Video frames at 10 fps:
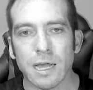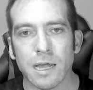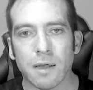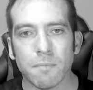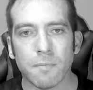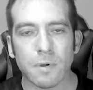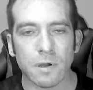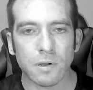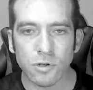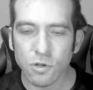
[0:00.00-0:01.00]

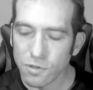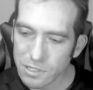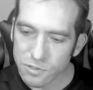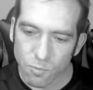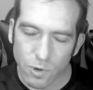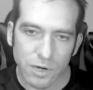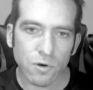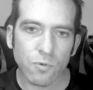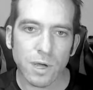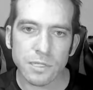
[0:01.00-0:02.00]
do those
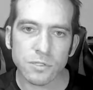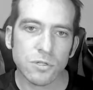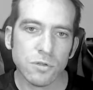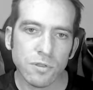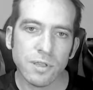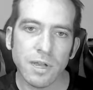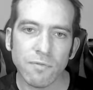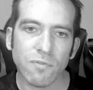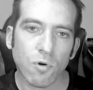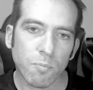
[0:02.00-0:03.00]
one-on-one 2 3
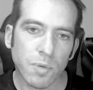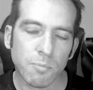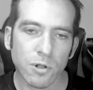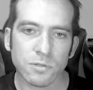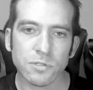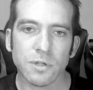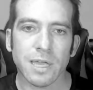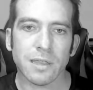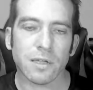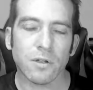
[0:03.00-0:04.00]
4 people
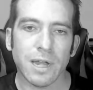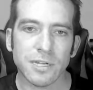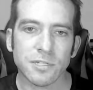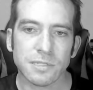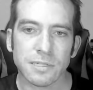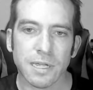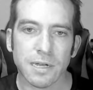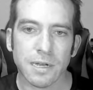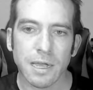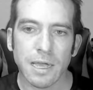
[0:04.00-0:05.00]
together connections,
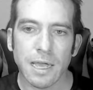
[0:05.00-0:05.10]
and